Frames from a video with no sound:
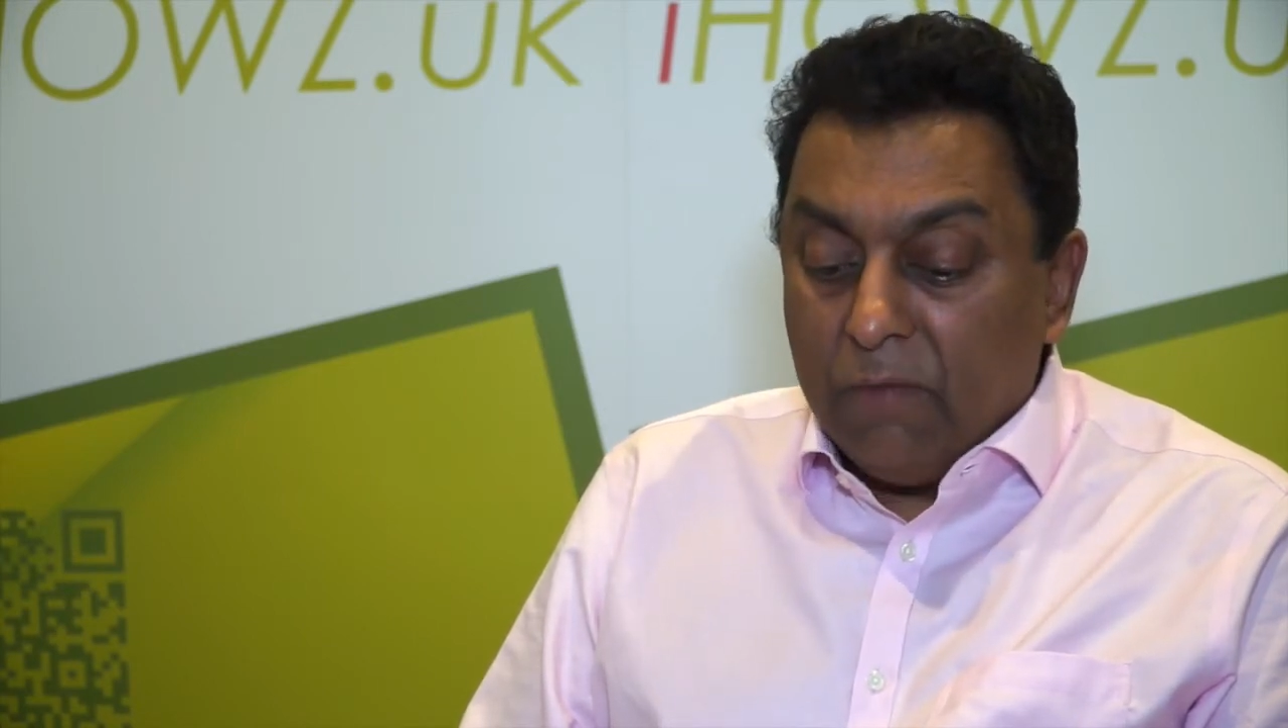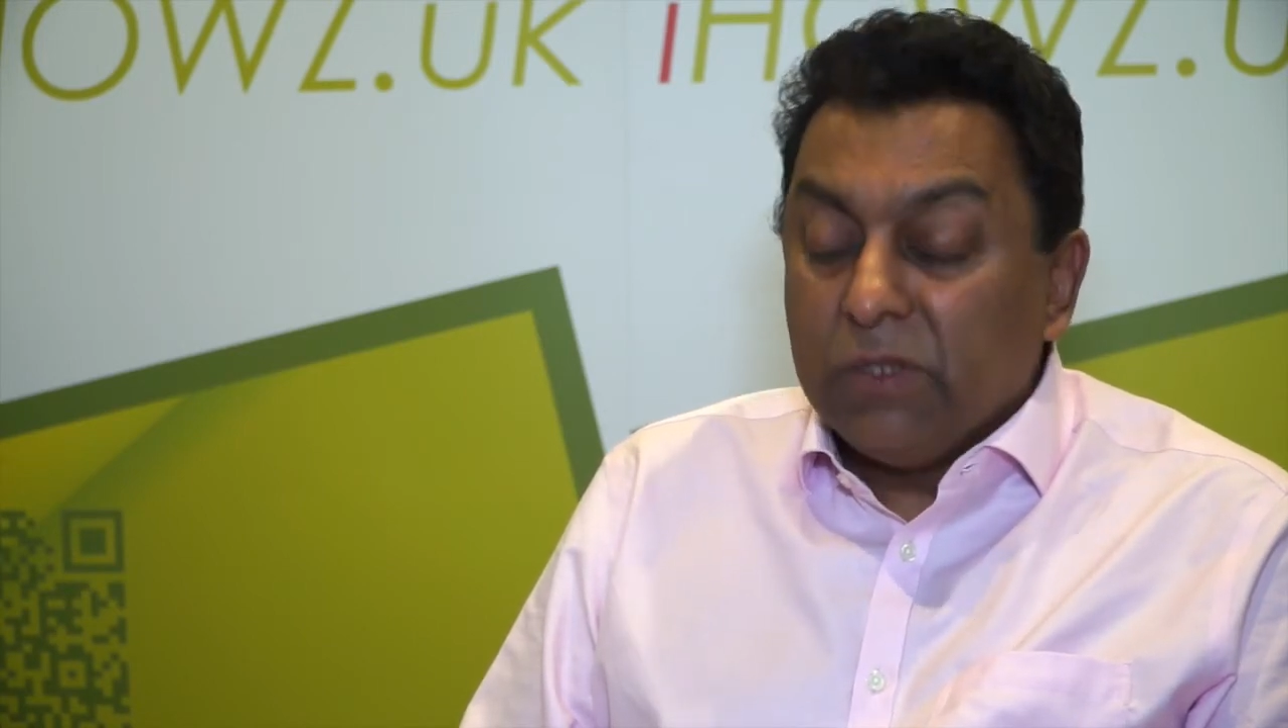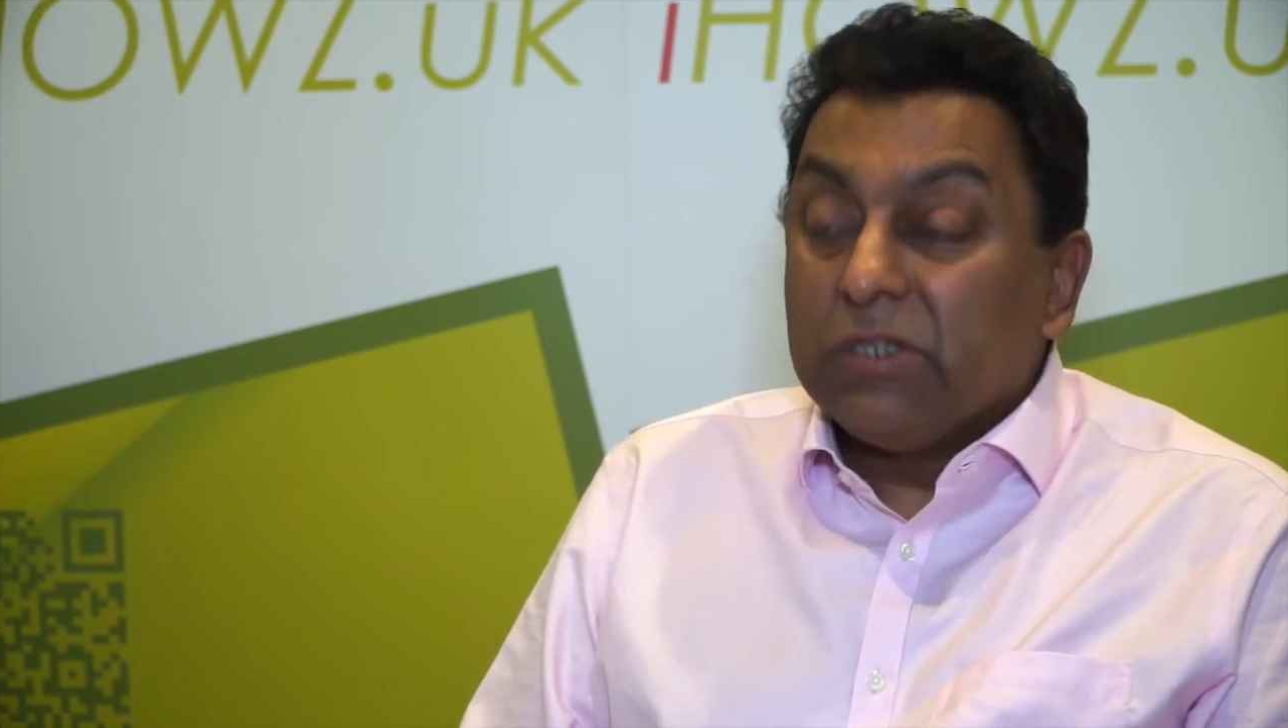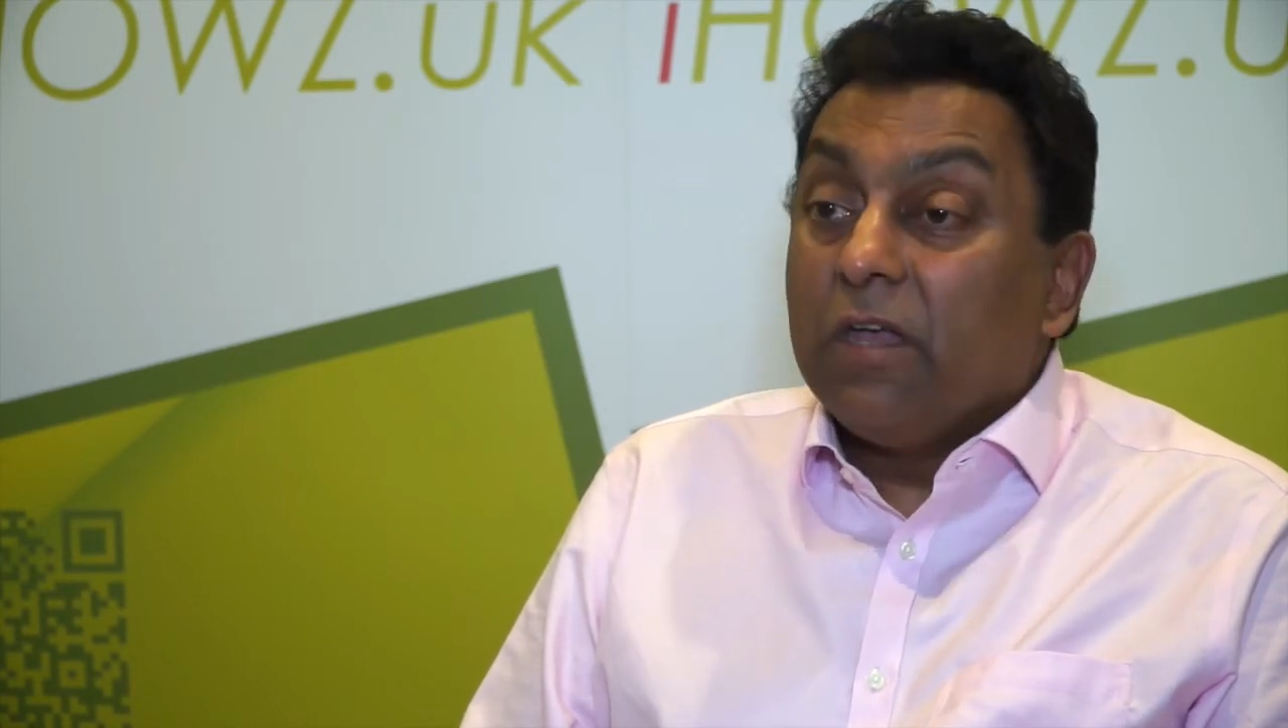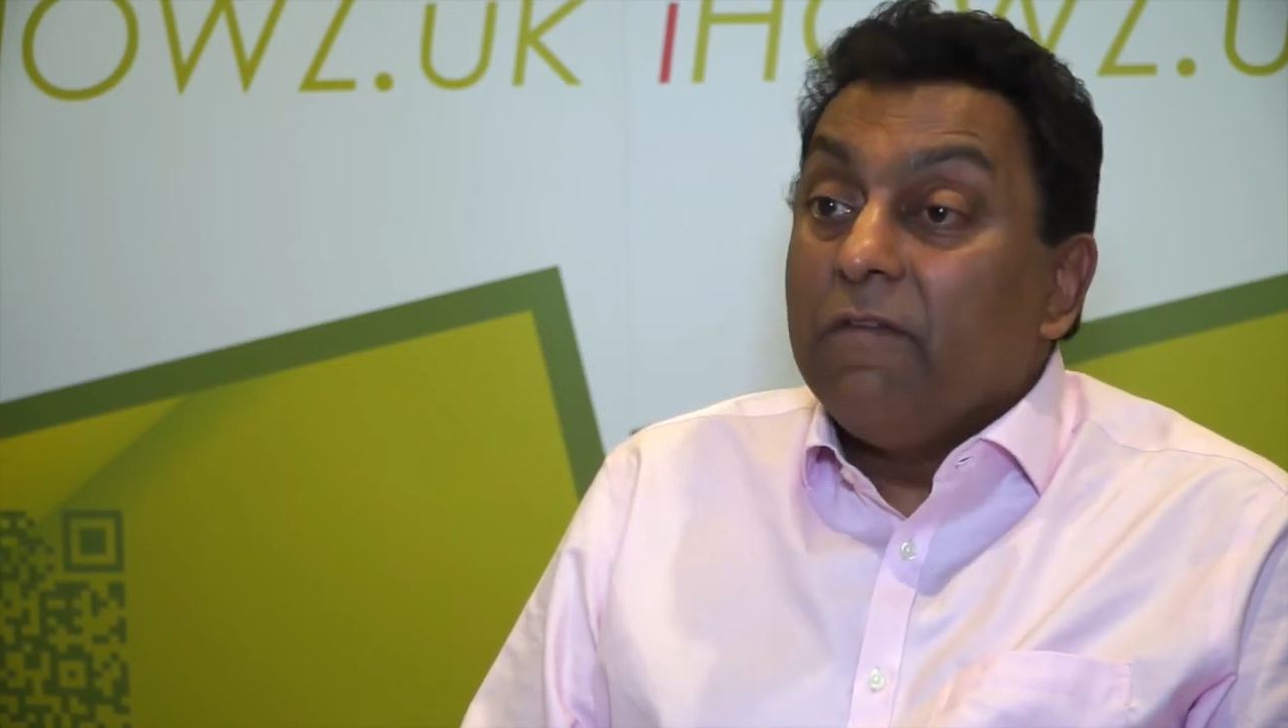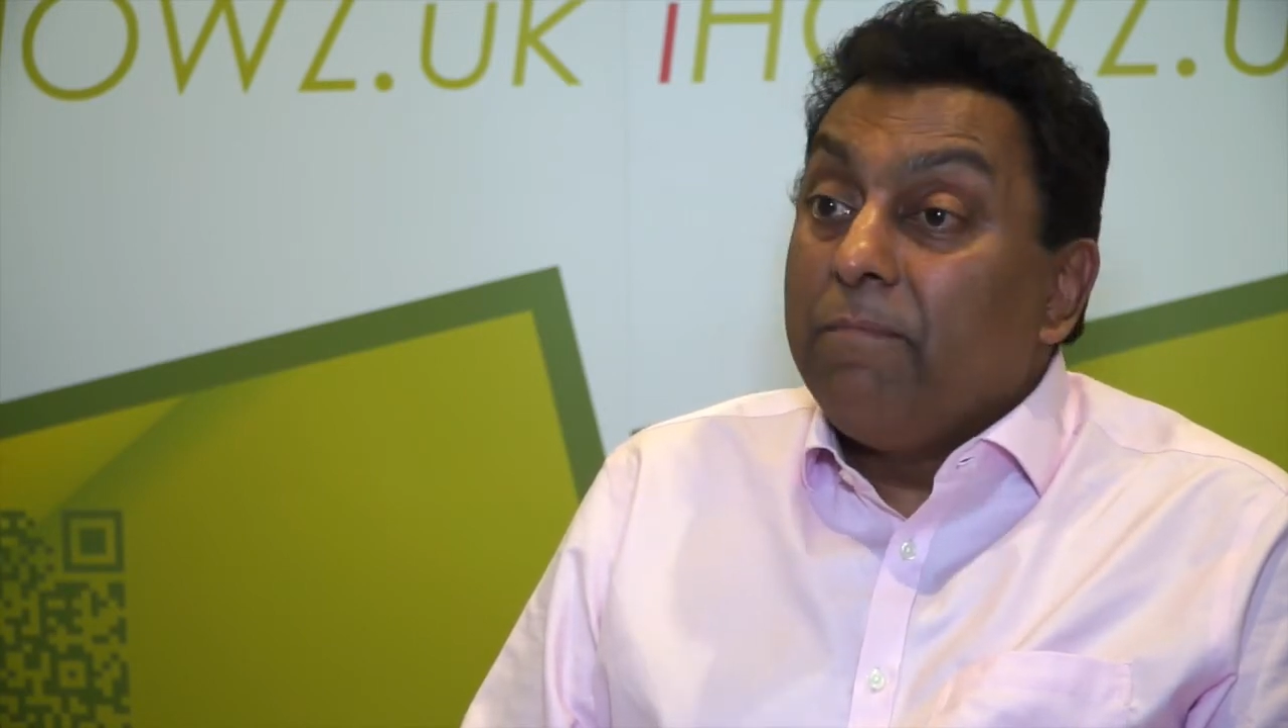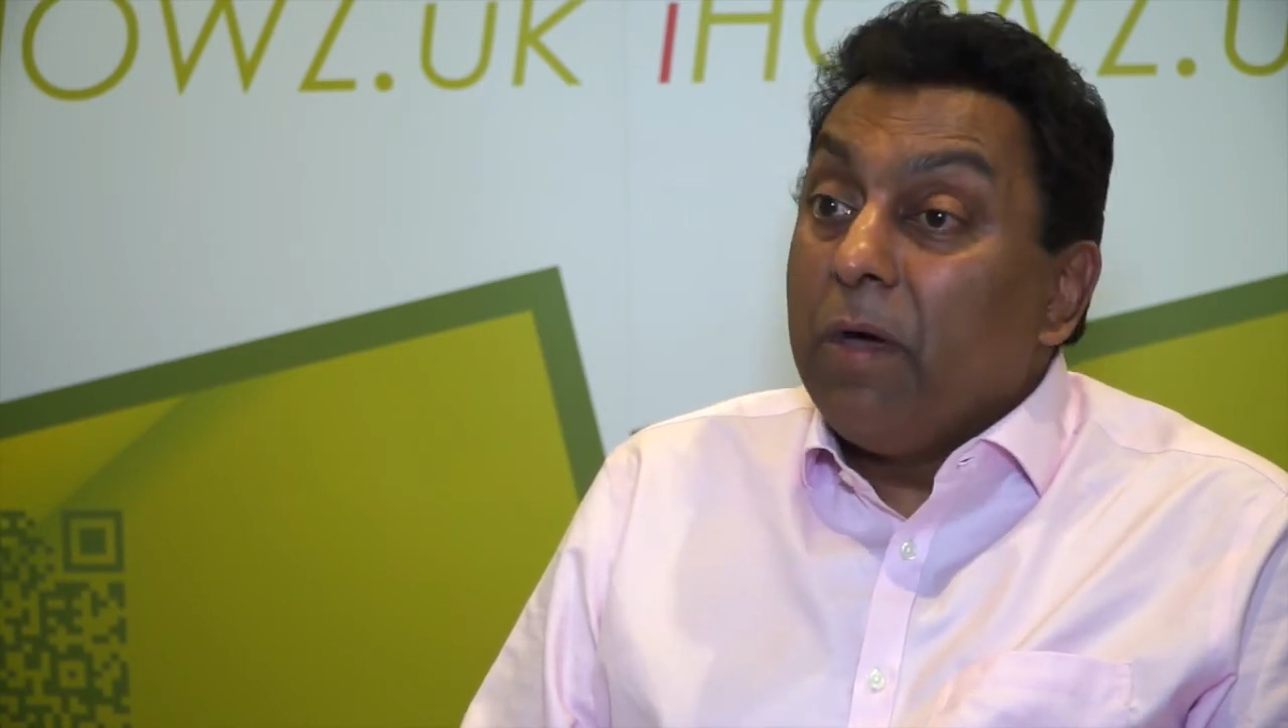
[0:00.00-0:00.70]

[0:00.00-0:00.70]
would serve